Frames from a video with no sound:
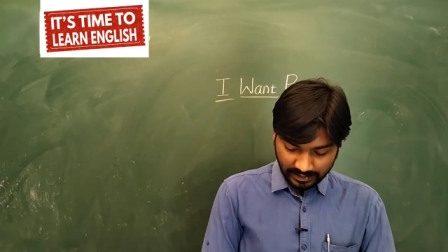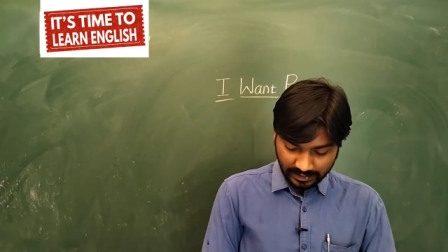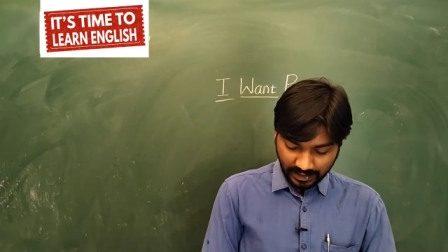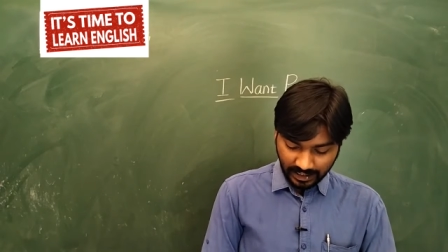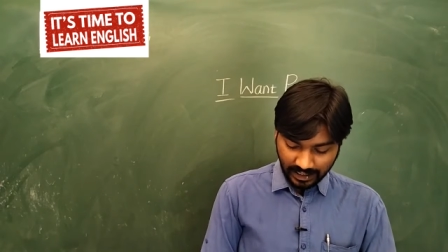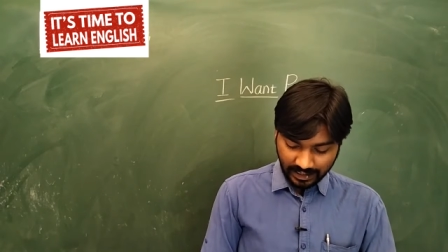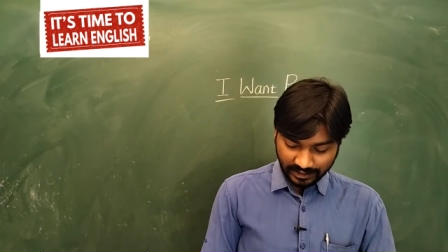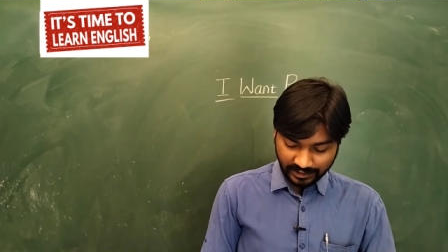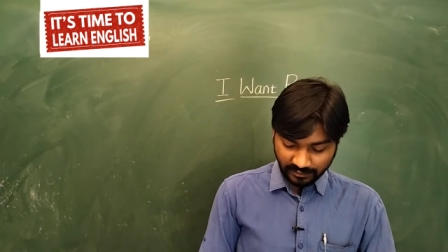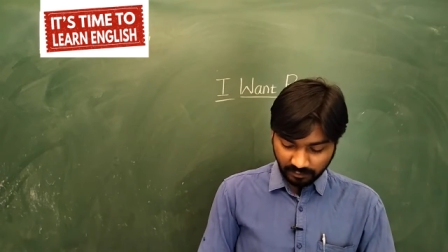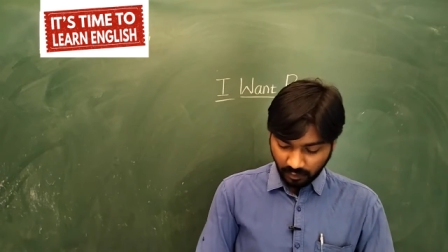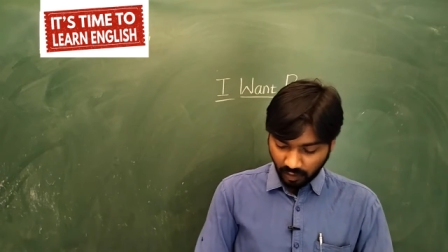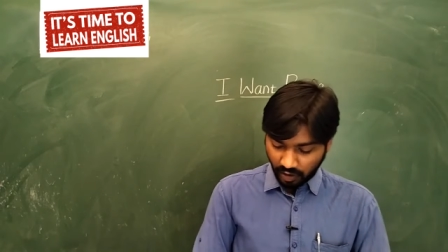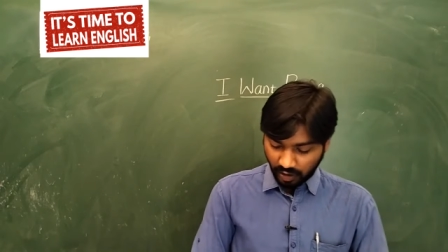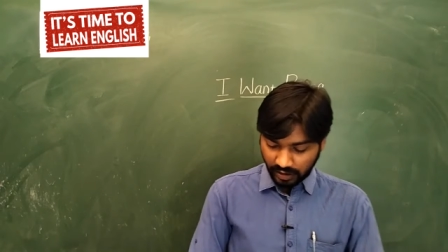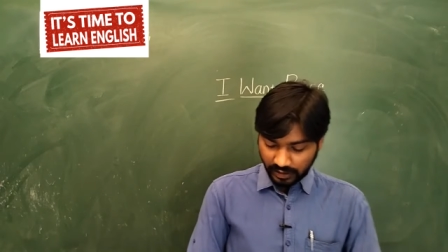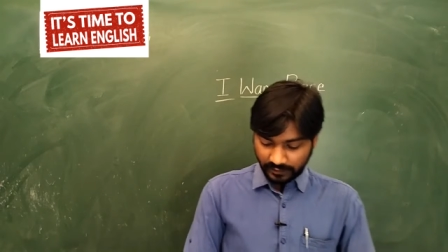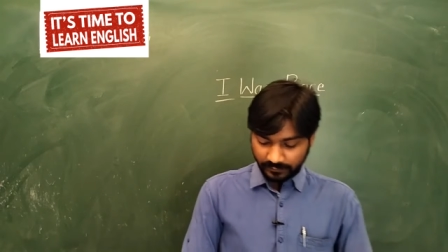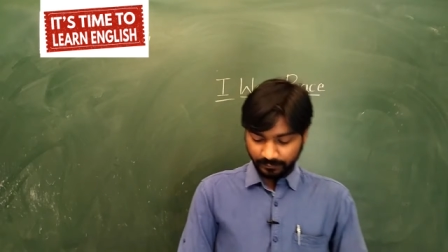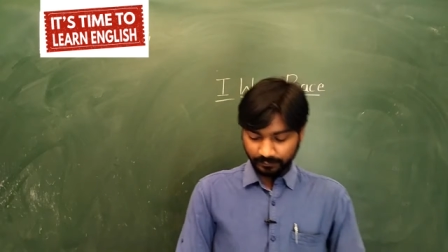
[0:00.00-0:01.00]
Okay?
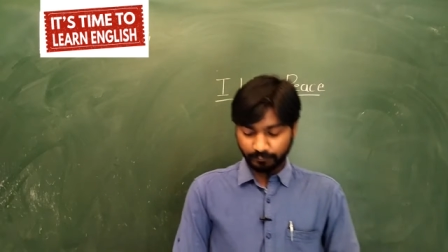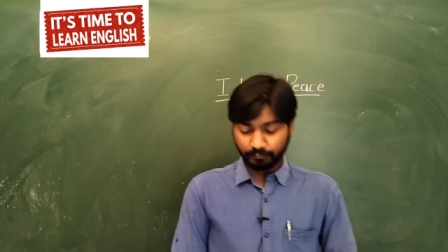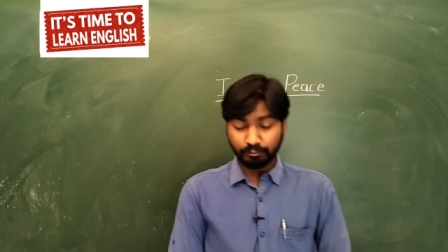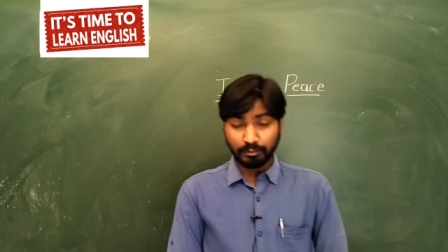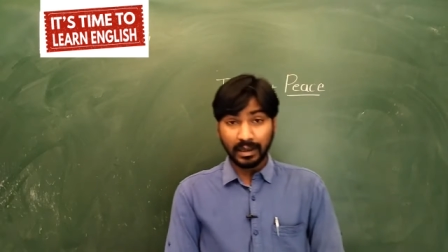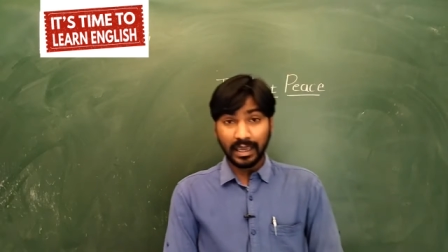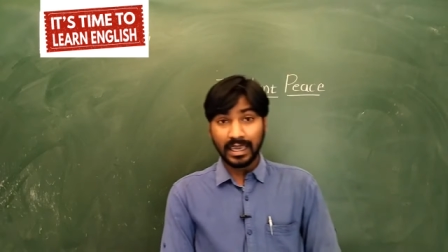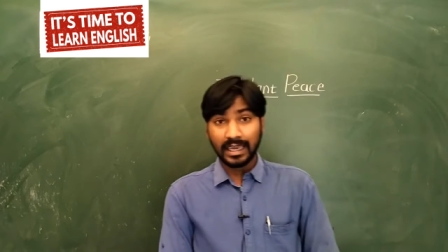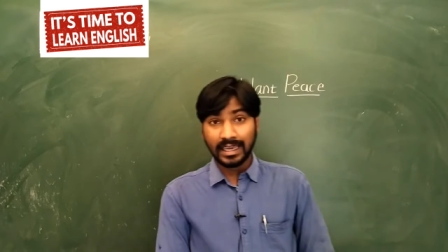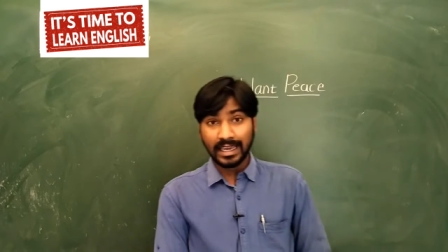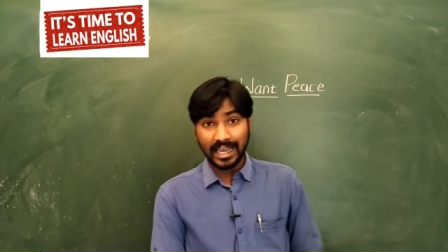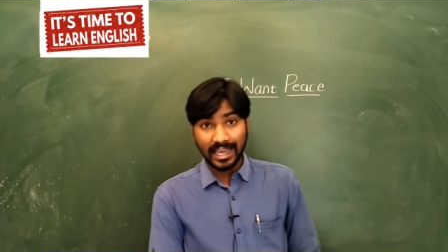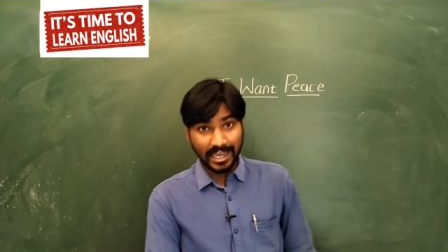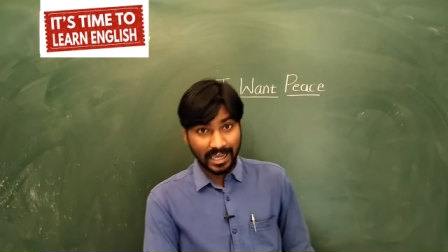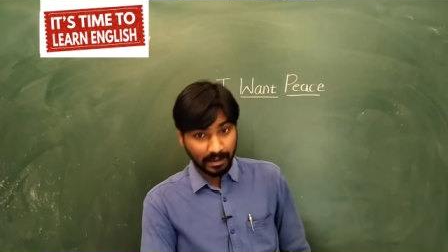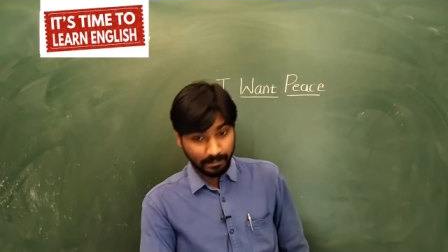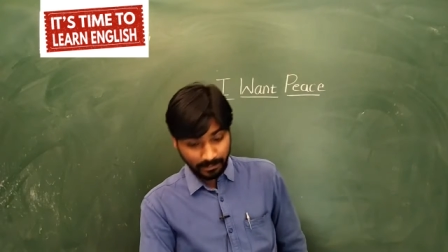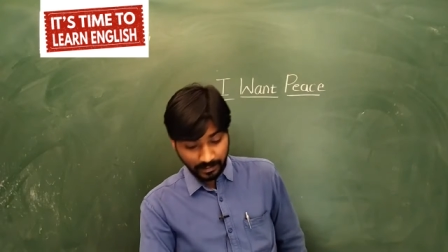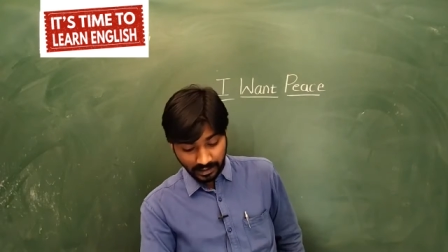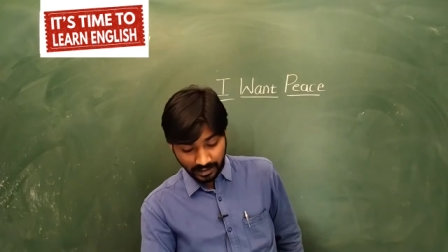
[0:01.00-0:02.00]
Small, big,
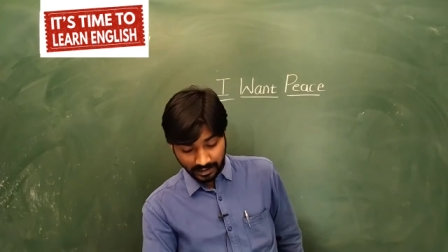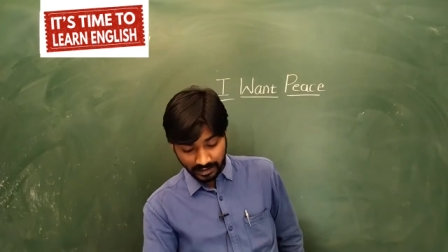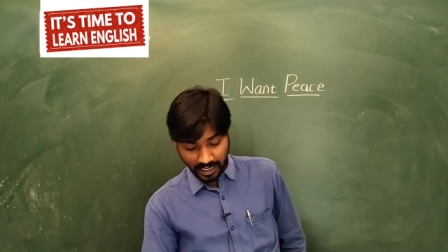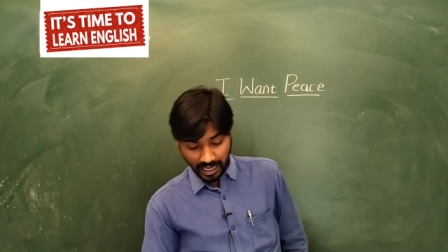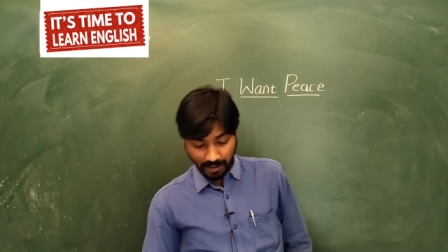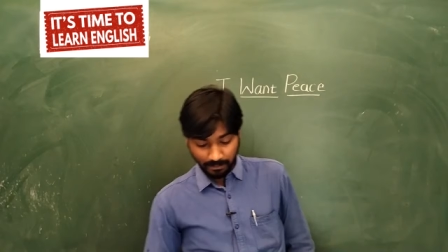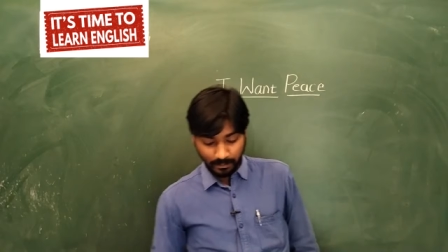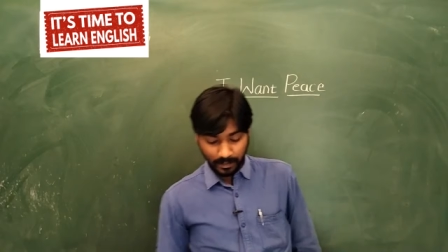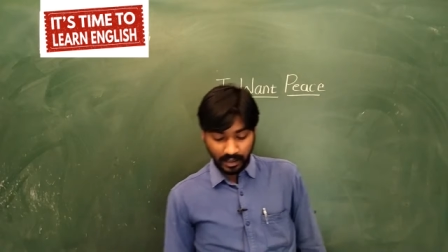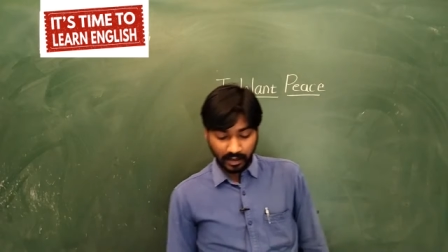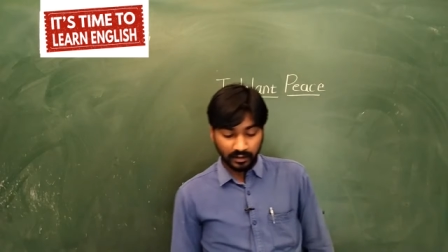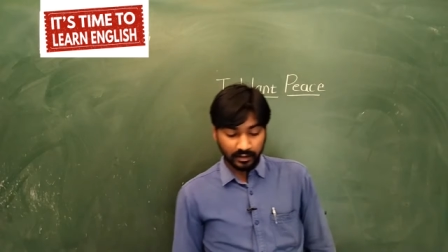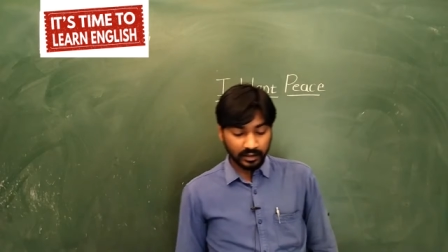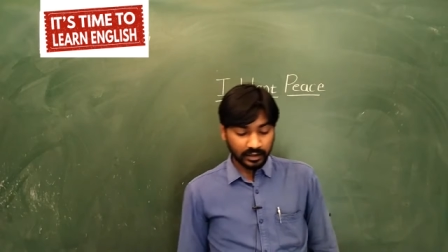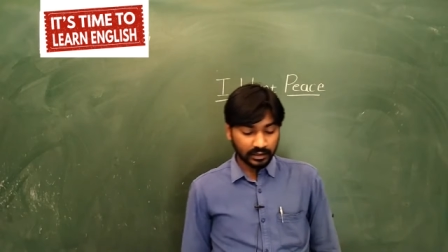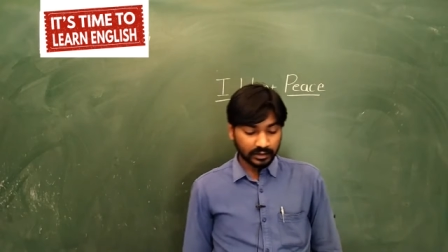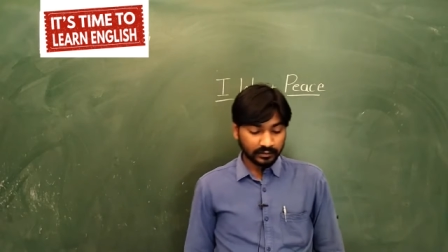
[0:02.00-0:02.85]
happy, unhappy,